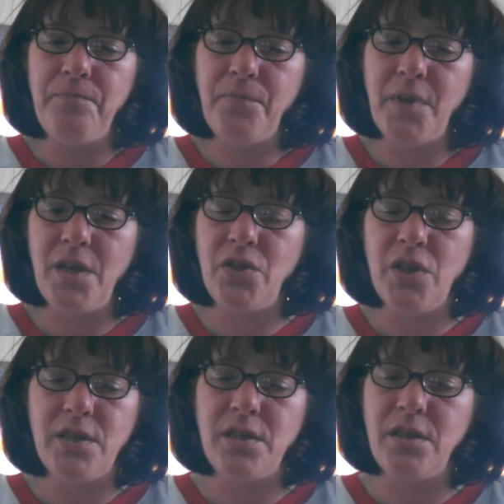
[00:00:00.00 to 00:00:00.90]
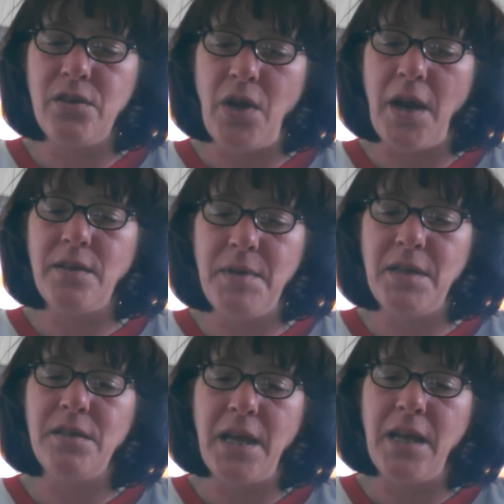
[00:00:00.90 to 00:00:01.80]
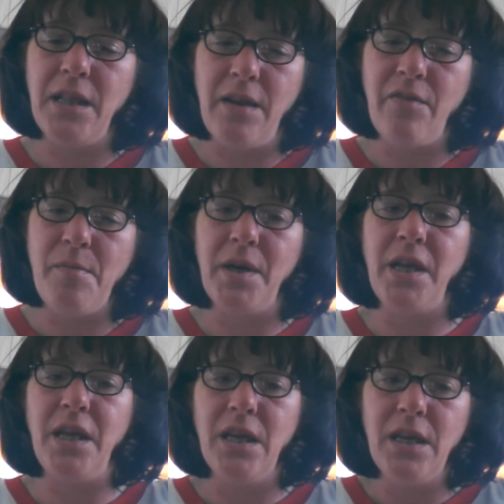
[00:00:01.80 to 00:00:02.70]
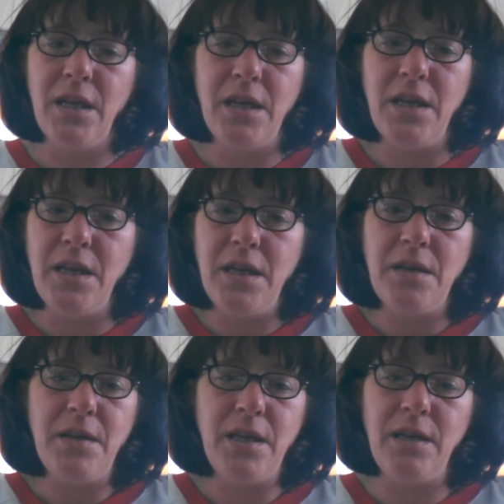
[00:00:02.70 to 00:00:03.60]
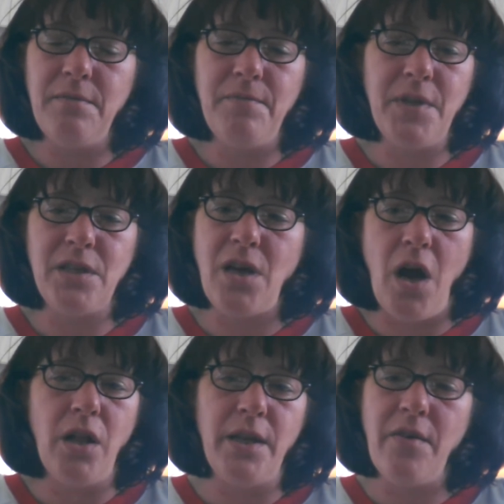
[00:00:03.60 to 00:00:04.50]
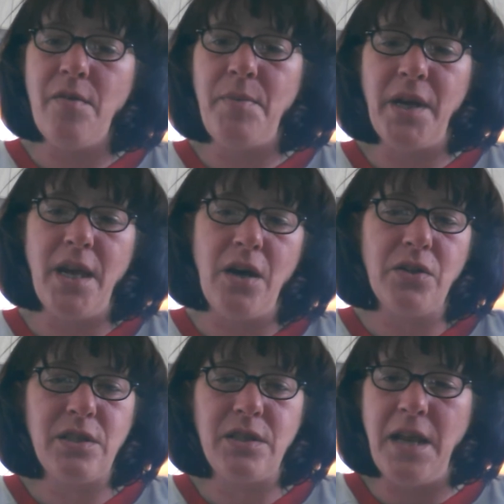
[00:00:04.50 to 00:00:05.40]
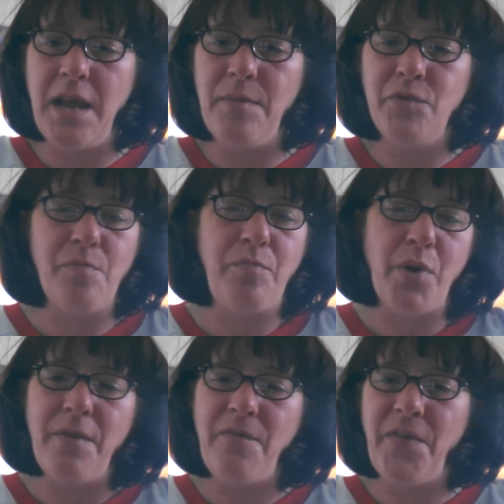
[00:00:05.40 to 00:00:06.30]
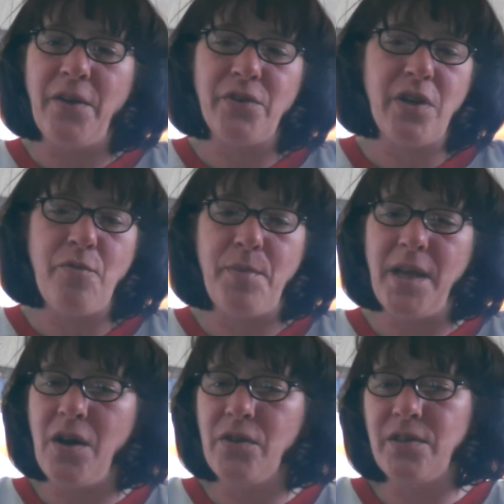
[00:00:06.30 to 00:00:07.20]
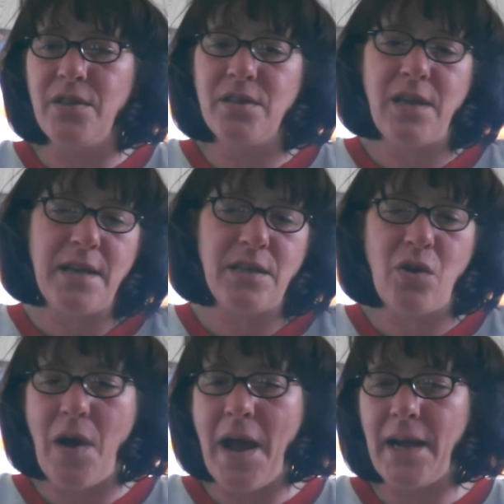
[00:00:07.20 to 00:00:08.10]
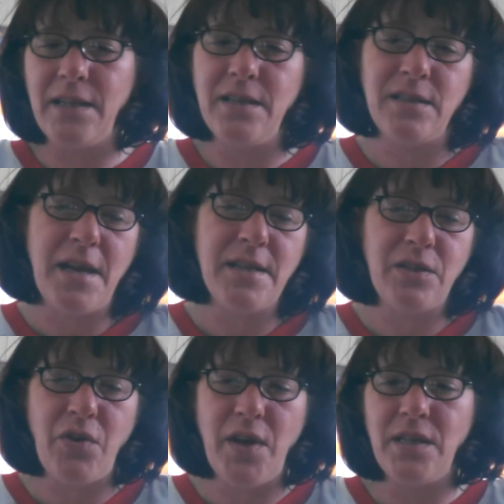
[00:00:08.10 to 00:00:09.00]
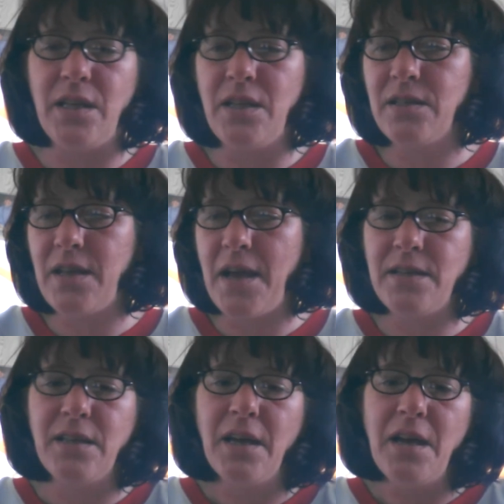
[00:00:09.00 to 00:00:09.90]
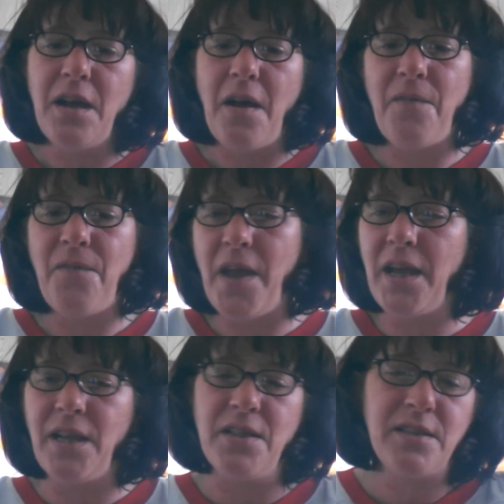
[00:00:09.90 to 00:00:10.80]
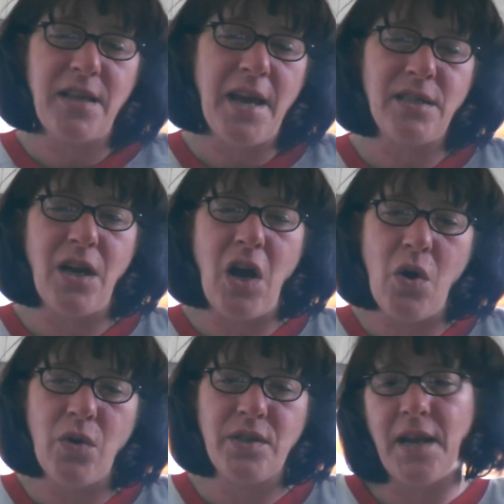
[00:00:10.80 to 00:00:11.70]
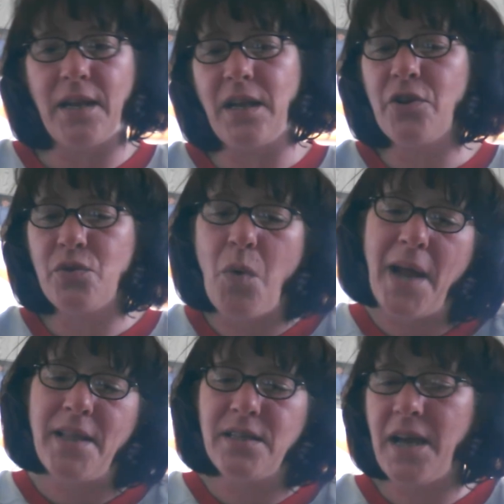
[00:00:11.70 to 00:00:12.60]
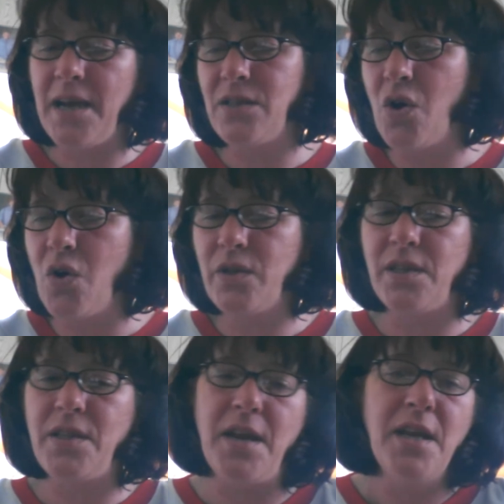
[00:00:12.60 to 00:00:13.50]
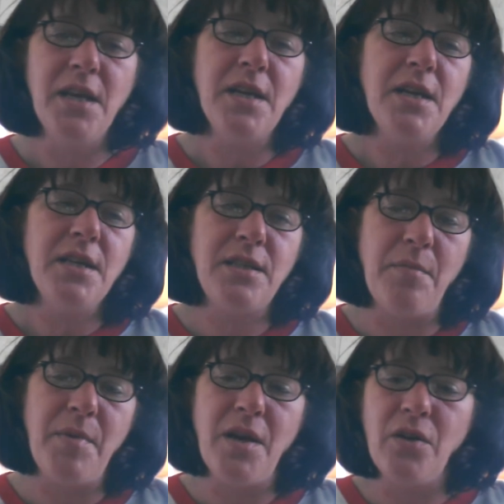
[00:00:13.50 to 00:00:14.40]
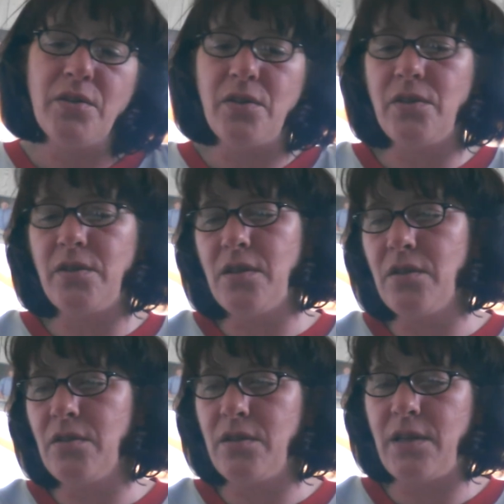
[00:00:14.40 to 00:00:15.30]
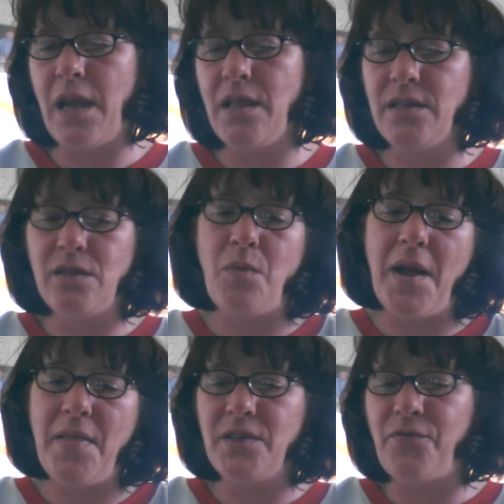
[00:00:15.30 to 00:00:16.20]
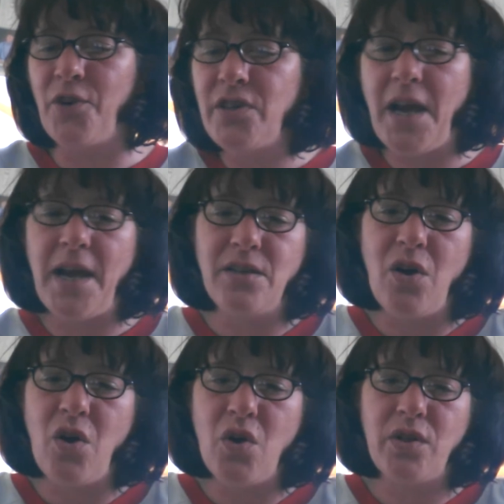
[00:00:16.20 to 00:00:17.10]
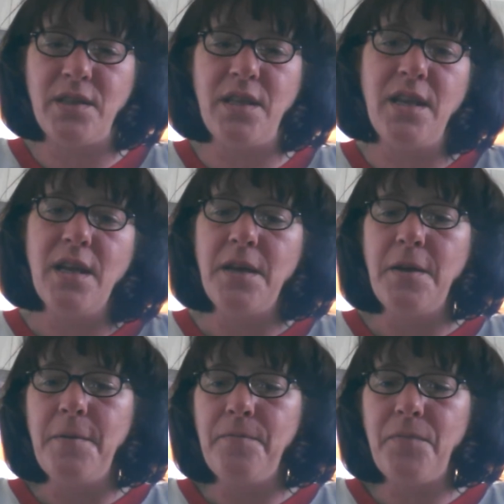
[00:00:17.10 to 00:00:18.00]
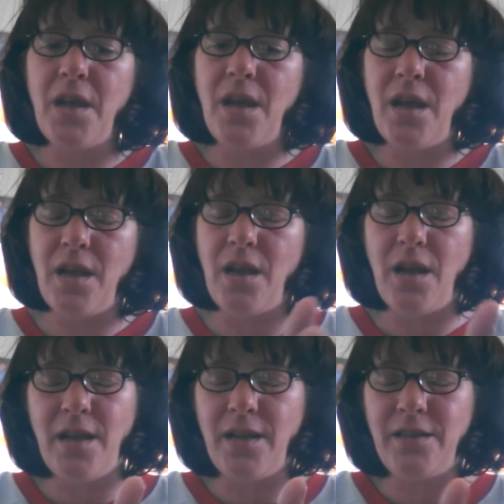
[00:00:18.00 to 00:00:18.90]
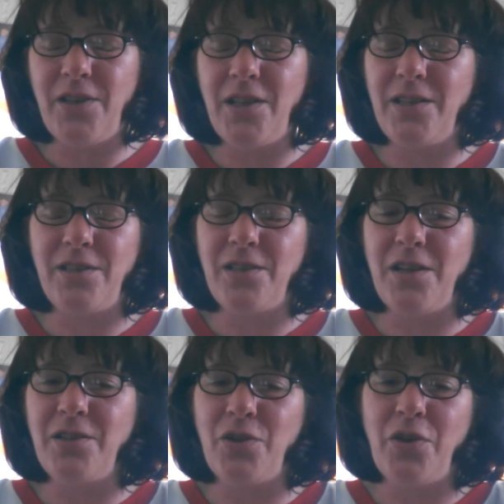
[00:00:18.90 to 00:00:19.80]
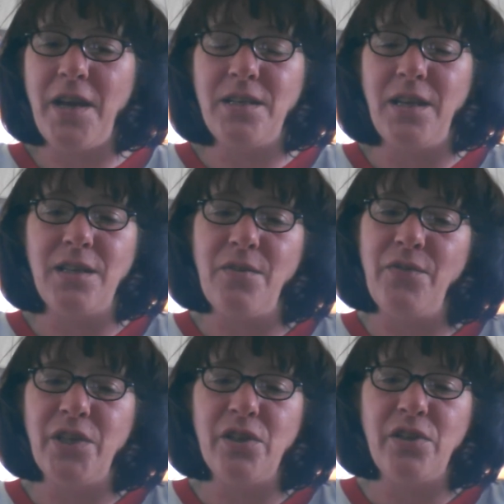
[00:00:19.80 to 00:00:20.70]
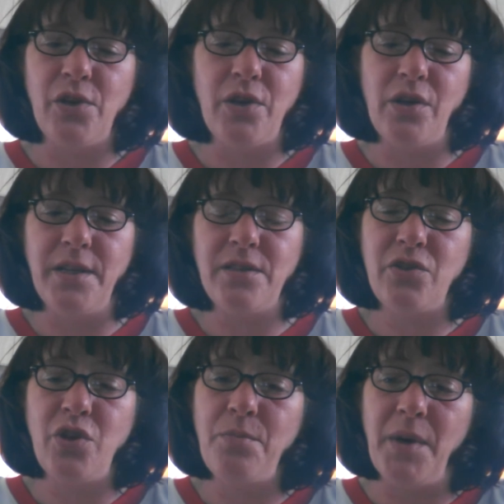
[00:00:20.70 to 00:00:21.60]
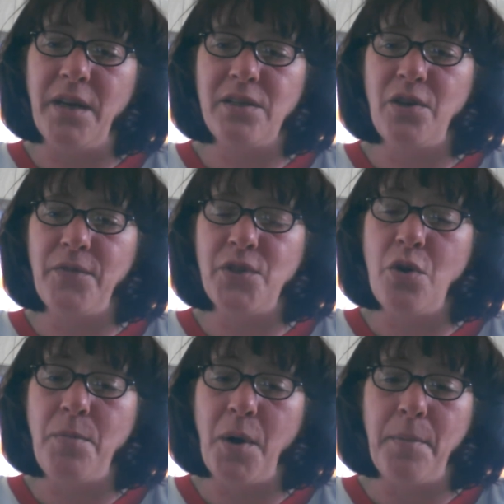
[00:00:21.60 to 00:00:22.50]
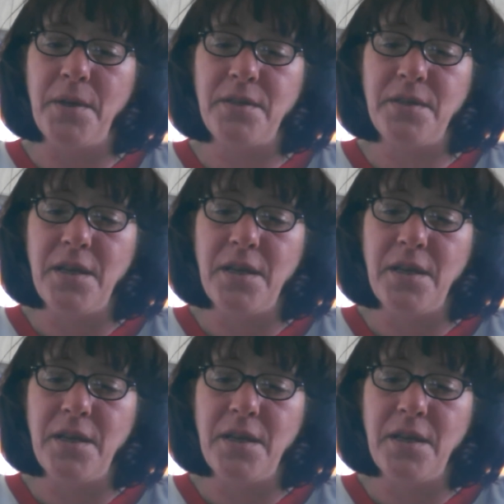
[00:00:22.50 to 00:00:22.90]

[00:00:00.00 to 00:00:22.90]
it just drives me insane that everybody is calling everybody else names and pointing fingers at everybody else, and this guy's a quack, and this guy's crazy, and this guy's a fake, and this guy's a hoax, and here's why this guy's a hoax, and then somebody else will say this is why this first guy's a hoax, and it's crazy. It's a vicious circle, and it's stupid, and it serves no purpose.